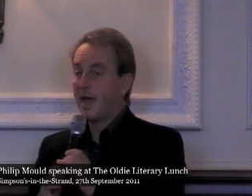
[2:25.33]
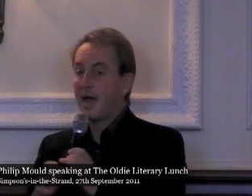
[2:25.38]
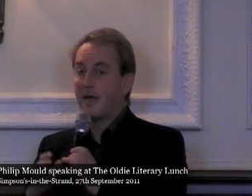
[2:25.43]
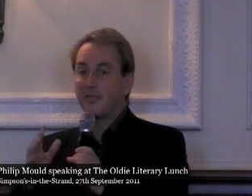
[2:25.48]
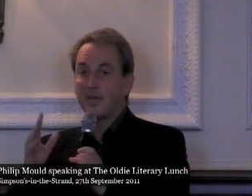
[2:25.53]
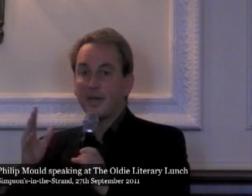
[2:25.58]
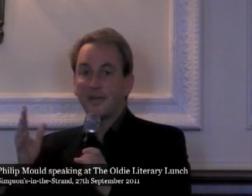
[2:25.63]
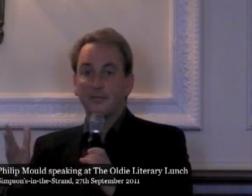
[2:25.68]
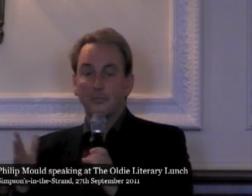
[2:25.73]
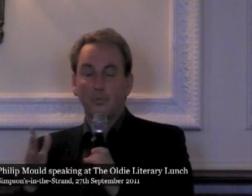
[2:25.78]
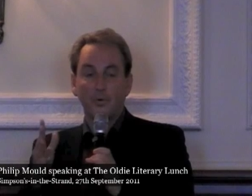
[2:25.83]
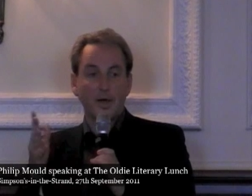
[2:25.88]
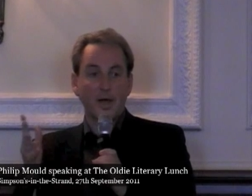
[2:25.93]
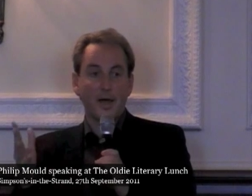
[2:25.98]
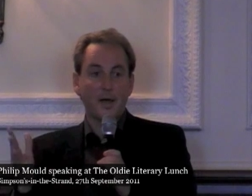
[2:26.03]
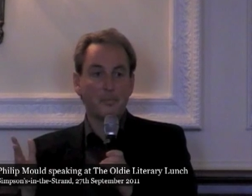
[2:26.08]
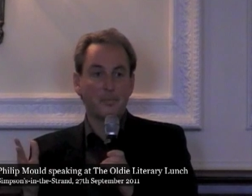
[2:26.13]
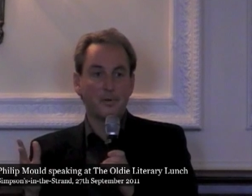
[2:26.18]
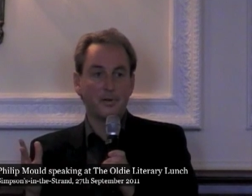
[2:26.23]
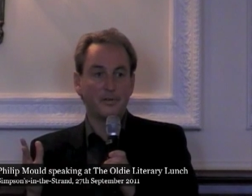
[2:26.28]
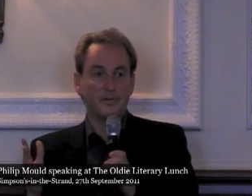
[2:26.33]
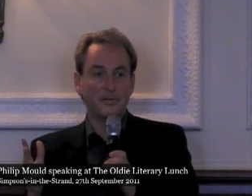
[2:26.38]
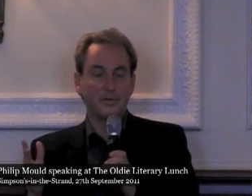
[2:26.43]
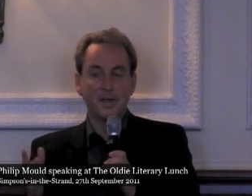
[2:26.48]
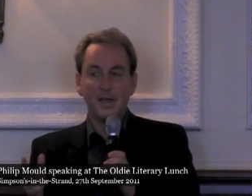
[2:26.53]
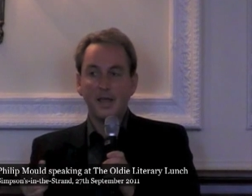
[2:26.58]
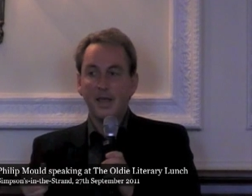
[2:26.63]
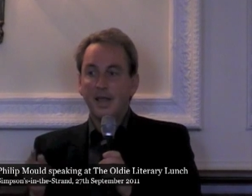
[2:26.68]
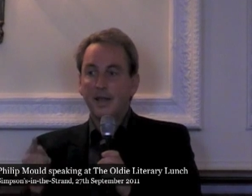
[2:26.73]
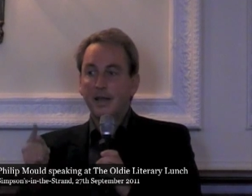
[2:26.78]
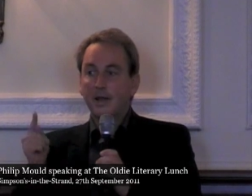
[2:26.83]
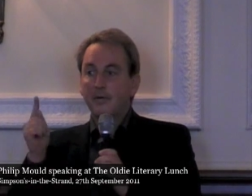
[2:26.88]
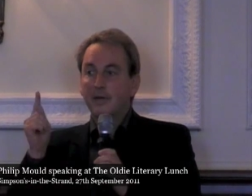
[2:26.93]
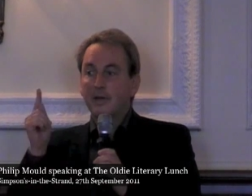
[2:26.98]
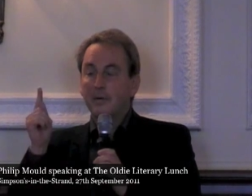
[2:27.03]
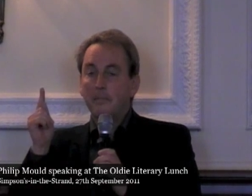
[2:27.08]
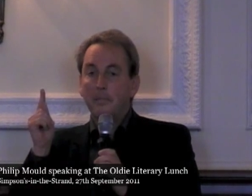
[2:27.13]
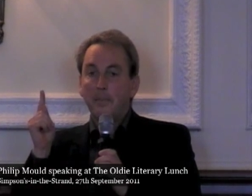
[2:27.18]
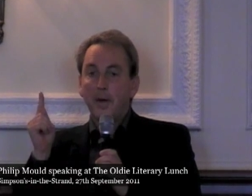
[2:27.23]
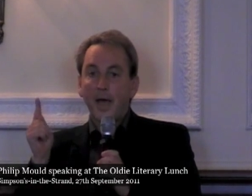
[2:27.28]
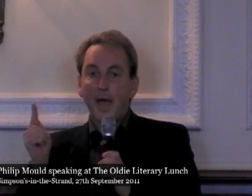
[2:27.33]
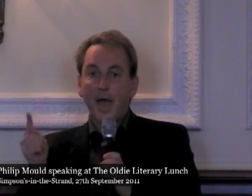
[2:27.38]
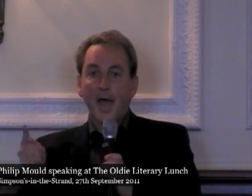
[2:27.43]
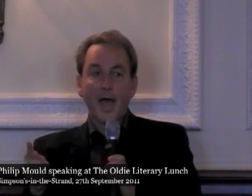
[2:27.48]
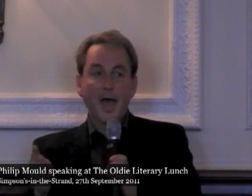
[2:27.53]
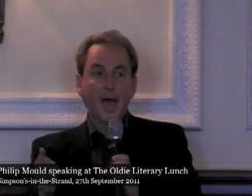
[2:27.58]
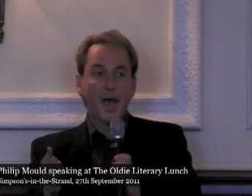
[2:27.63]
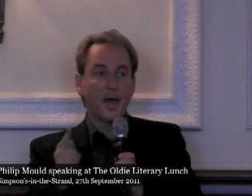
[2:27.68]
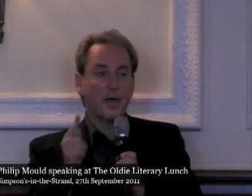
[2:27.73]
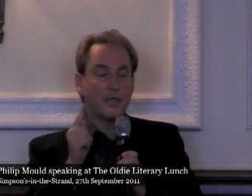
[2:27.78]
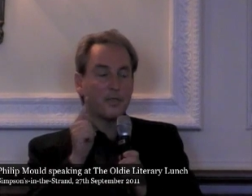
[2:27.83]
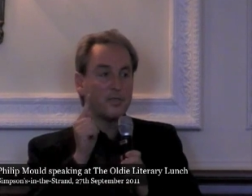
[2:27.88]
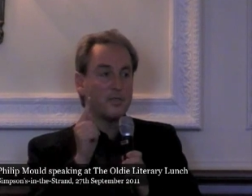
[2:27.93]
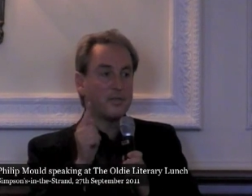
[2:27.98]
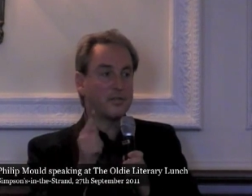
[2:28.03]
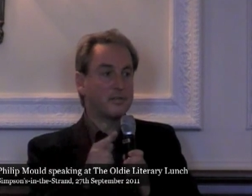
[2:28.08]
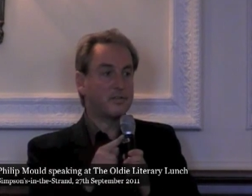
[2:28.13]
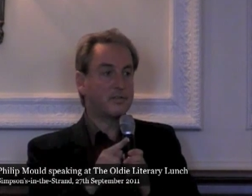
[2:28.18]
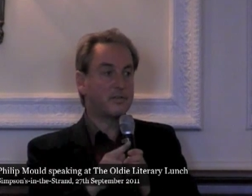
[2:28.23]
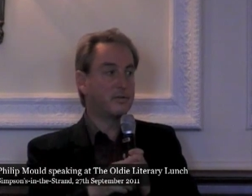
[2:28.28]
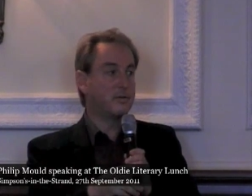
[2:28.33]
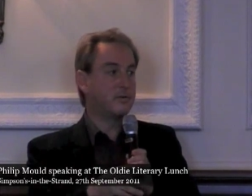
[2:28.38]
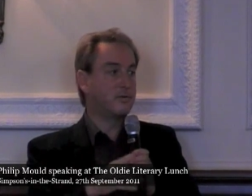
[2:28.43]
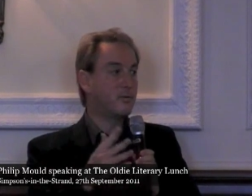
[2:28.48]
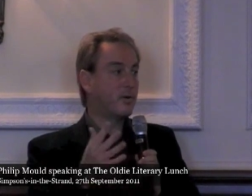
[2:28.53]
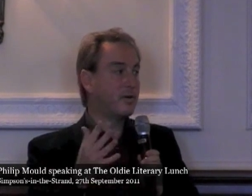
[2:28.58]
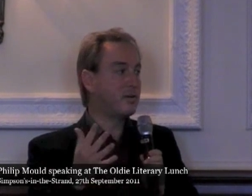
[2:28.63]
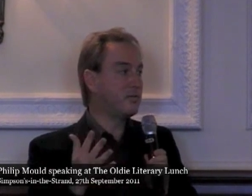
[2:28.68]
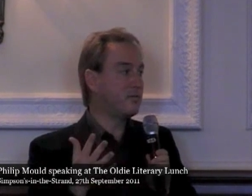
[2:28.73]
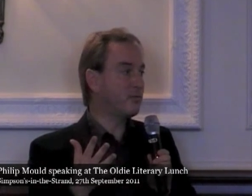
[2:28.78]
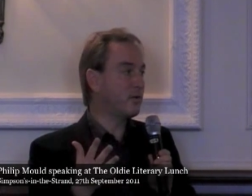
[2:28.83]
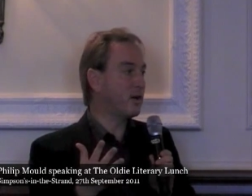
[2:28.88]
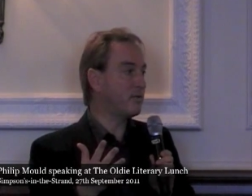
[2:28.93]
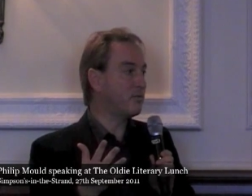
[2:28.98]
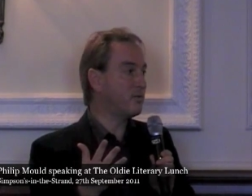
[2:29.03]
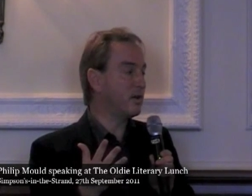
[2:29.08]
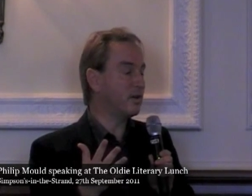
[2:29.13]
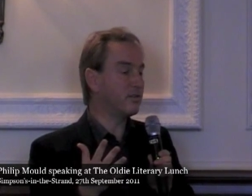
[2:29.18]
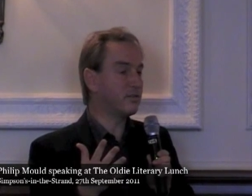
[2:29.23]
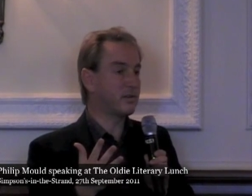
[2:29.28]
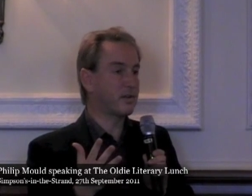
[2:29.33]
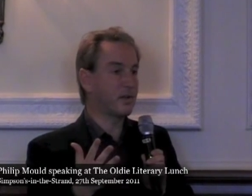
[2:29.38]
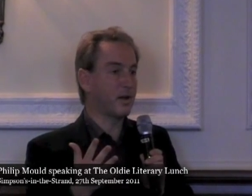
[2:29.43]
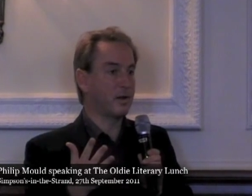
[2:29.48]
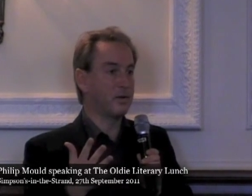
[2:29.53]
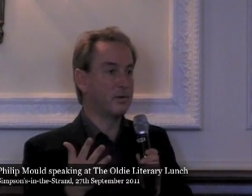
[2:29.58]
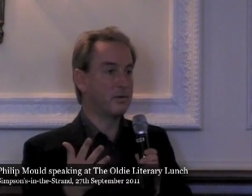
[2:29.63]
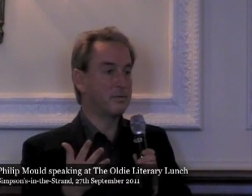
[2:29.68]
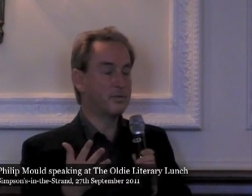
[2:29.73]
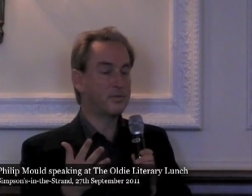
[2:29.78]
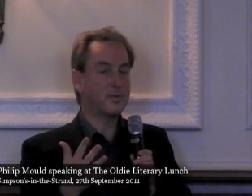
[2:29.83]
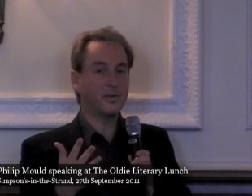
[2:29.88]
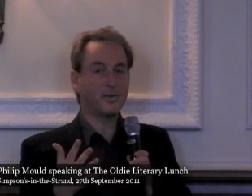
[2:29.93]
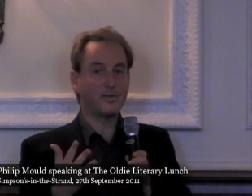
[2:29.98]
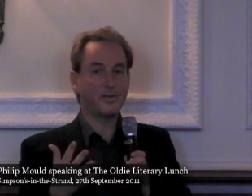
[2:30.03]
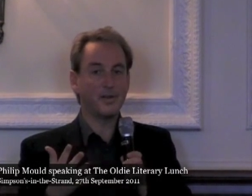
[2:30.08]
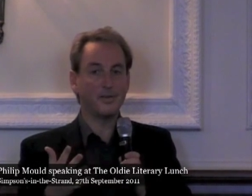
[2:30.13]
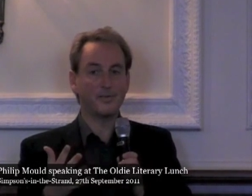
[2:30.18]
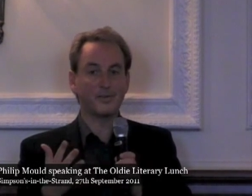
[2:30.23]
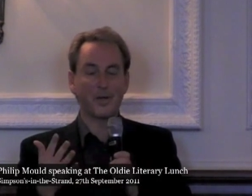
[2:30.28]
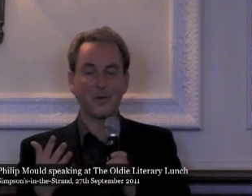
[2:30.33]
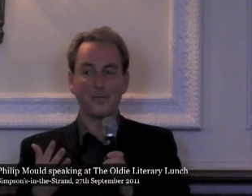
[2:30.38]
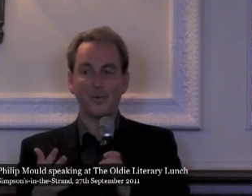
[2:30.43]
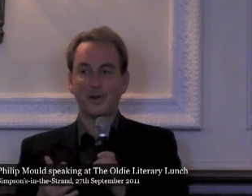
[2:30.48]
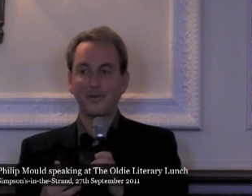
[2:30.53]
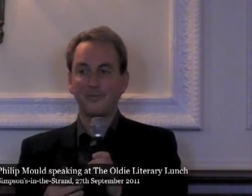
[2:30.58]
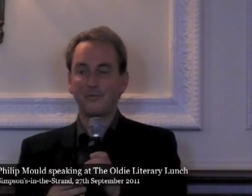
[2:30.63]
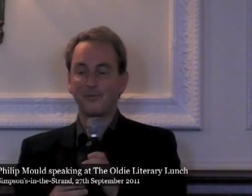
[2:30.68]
And that's what happens. Now compare this to 25 years ago, 30 years ago, when